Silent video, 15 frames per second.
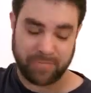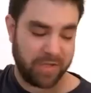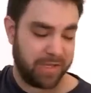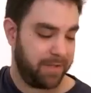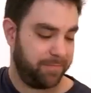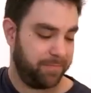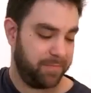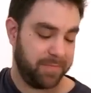
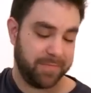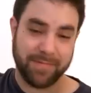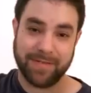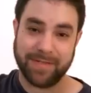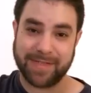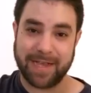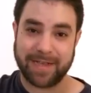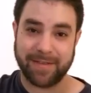Okay? It's
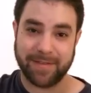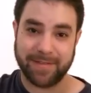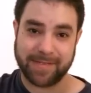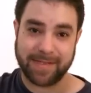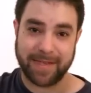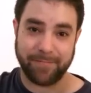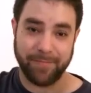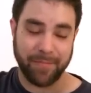exactly the
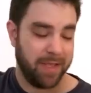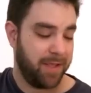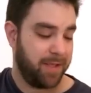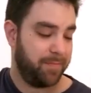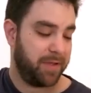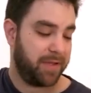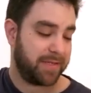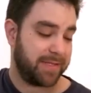same
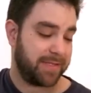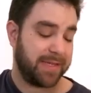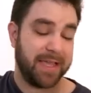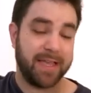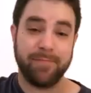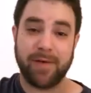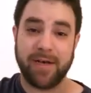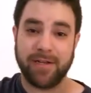because it's
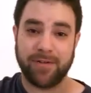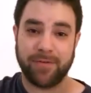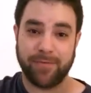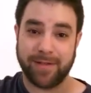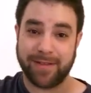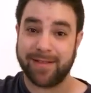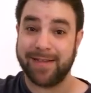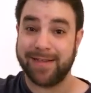A minor
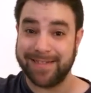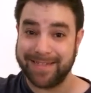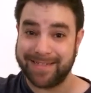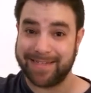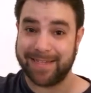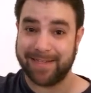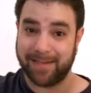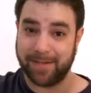with a
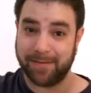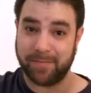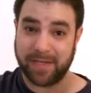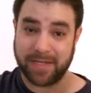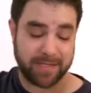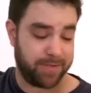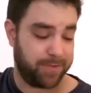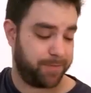descending
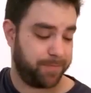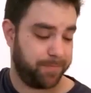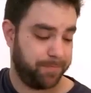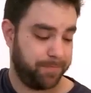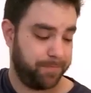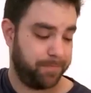bass note.